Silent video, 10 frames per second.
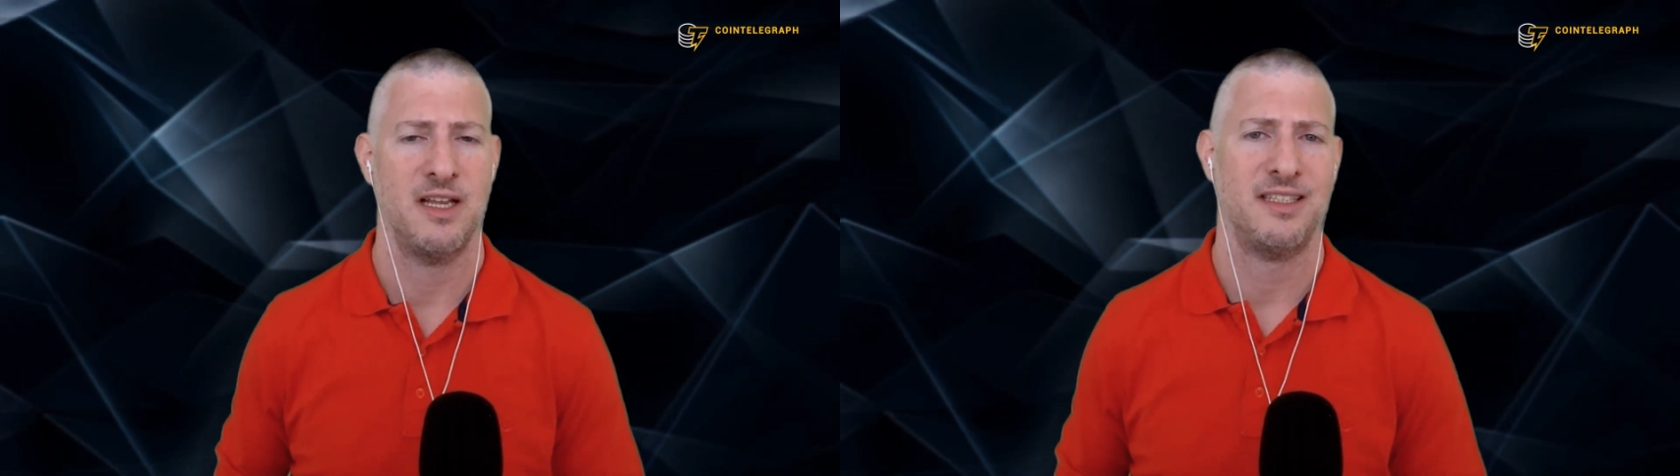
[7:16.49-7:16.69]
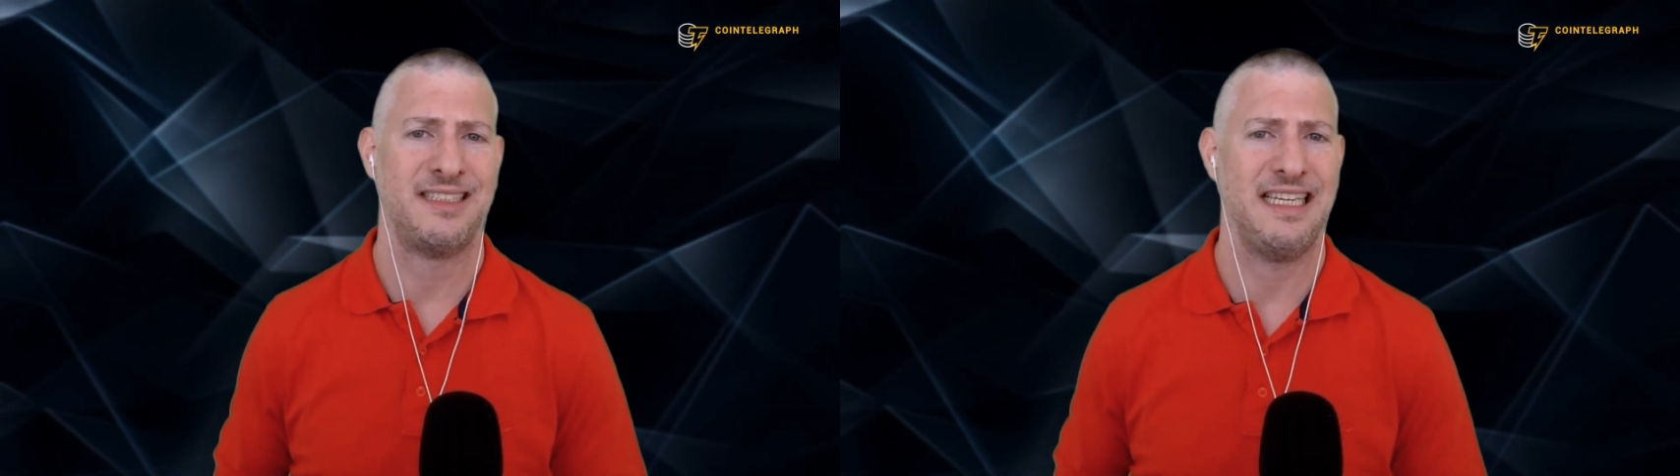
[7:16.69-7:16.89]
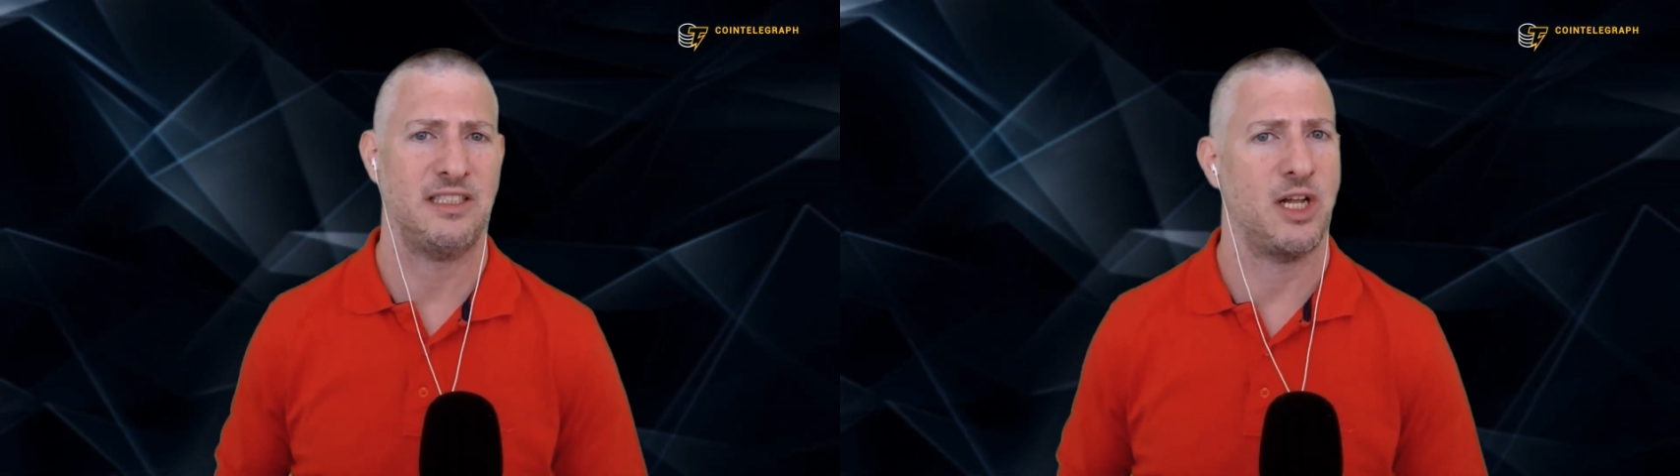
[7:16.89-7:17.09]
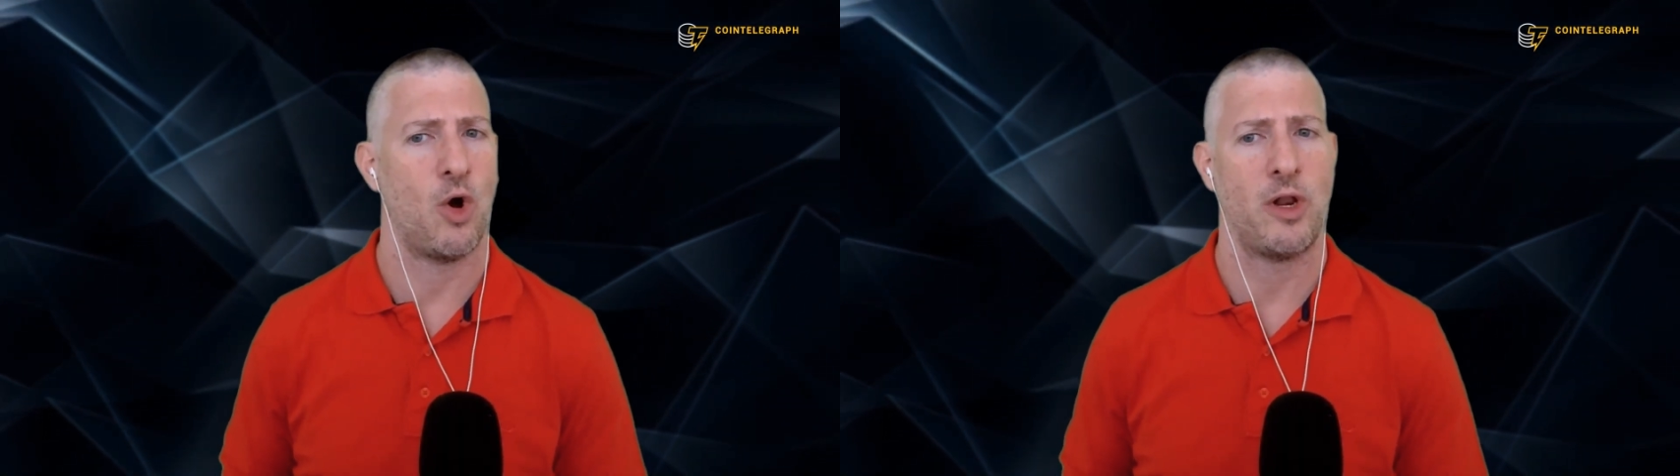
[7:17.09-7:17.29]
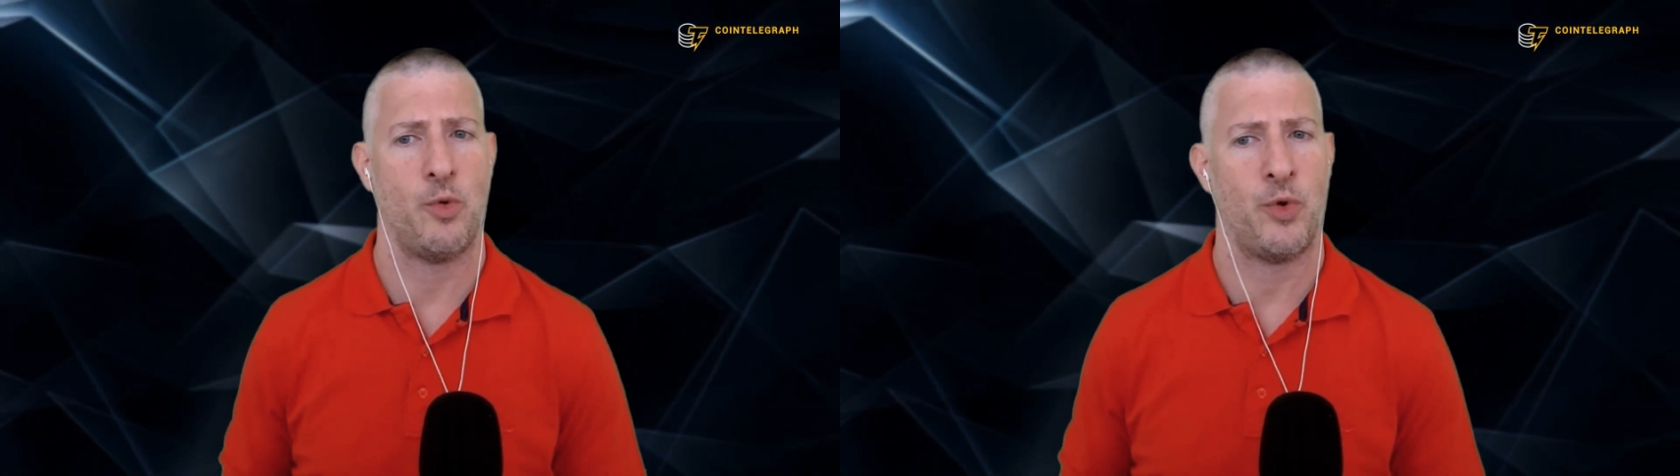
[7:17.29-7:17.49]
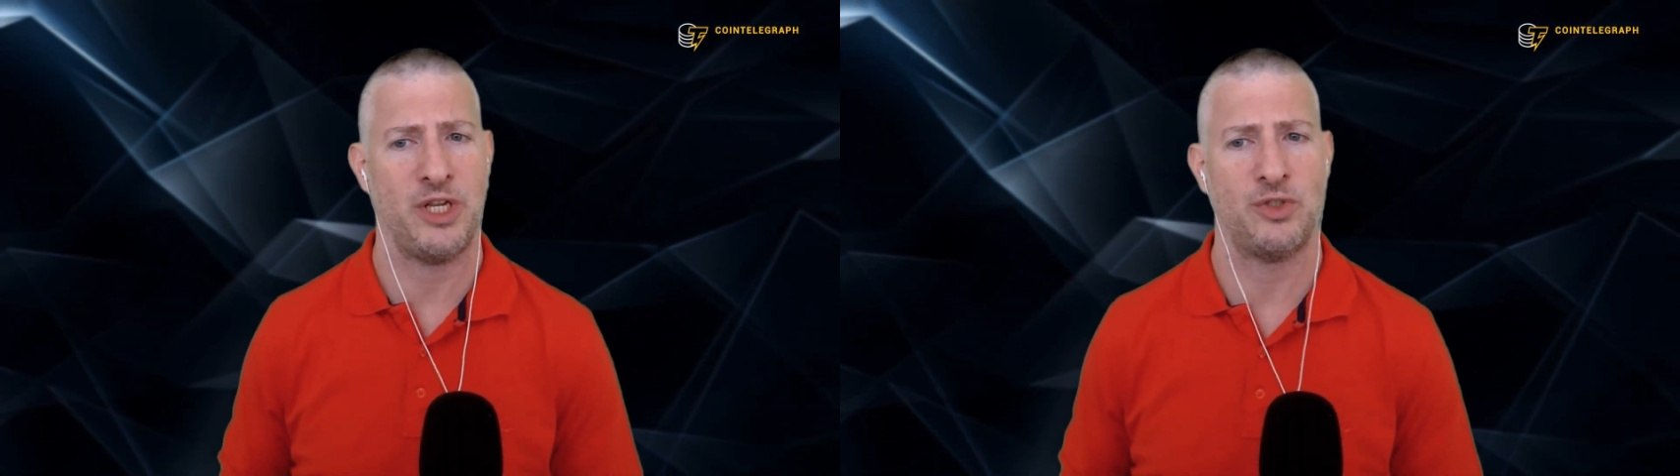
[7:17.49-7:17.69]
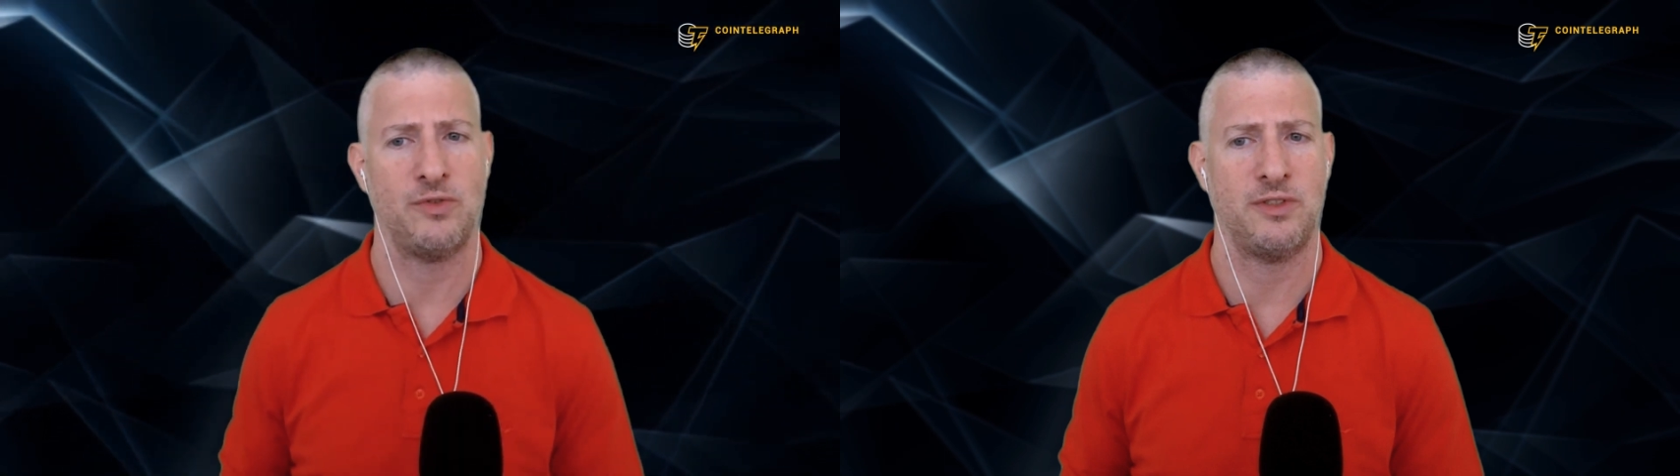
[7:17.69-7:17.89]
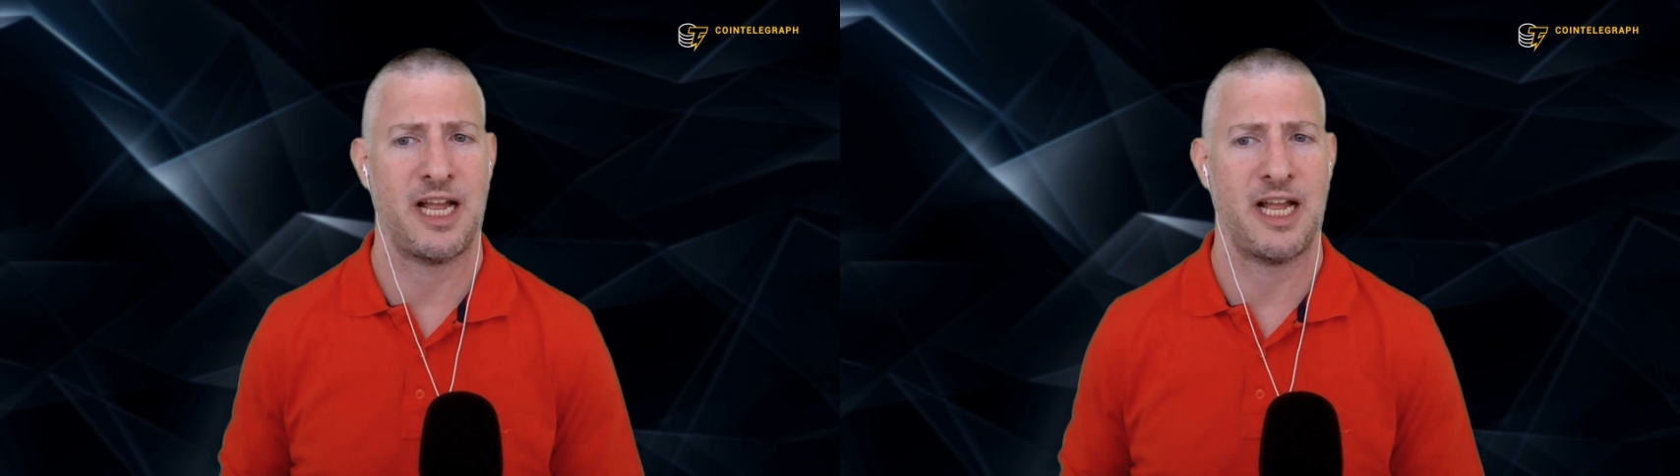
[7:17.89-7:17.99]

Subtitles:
since the only reason